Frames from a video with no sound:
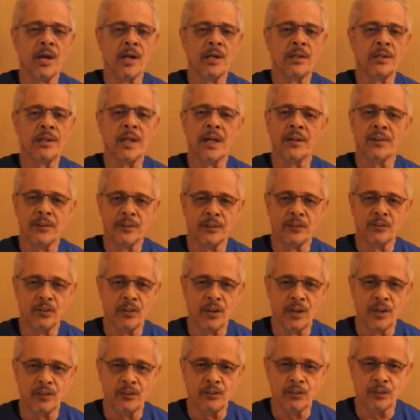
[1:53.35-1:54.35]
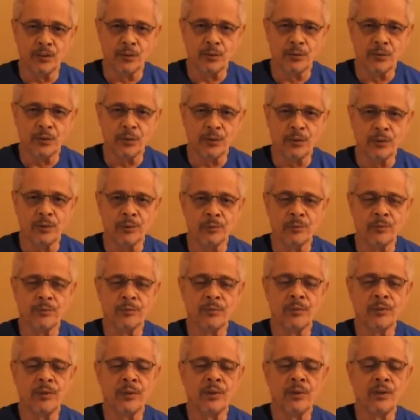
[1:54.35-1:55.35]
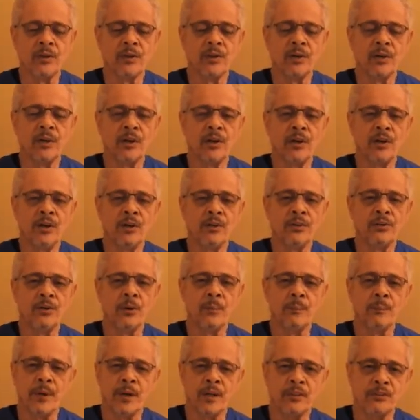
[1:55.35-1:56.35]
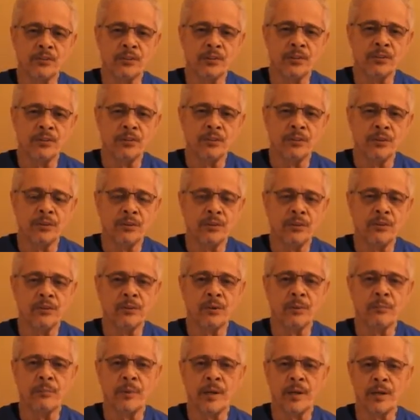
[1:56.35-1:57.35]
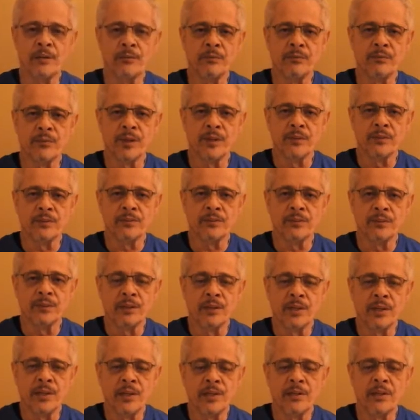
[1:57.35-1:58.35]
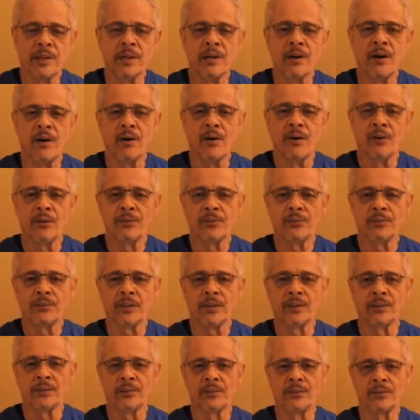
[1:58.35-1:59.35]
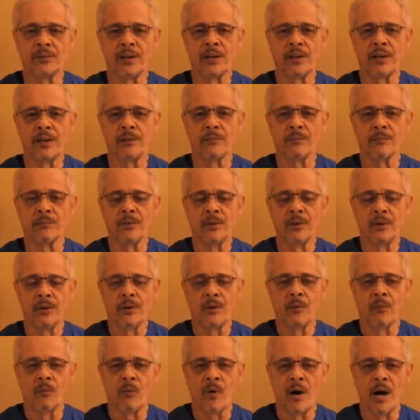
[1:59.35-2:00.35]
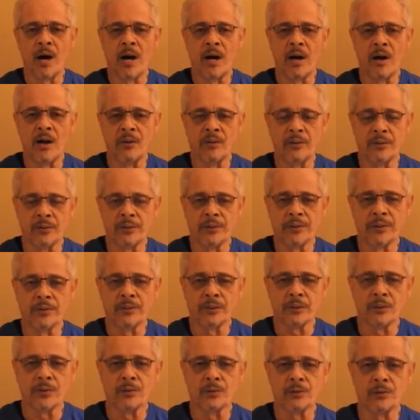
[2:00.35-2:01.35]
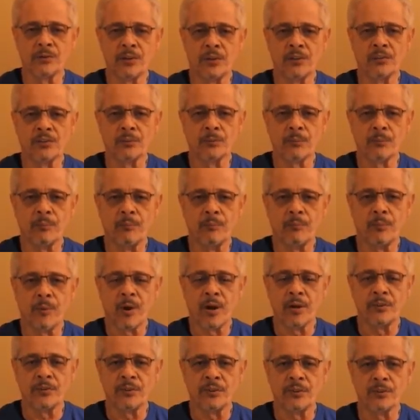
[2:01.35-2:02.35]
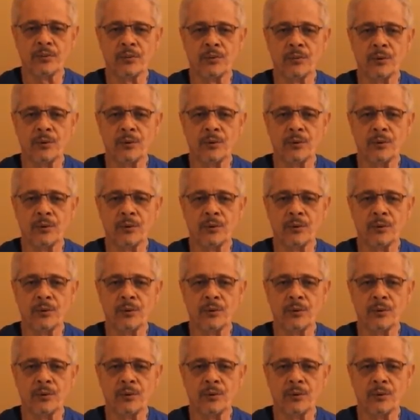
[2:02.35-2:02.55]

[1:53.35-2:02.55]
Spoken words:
Nothing changes for you. Your pension, your benefits, they all stay the same while the negotiation process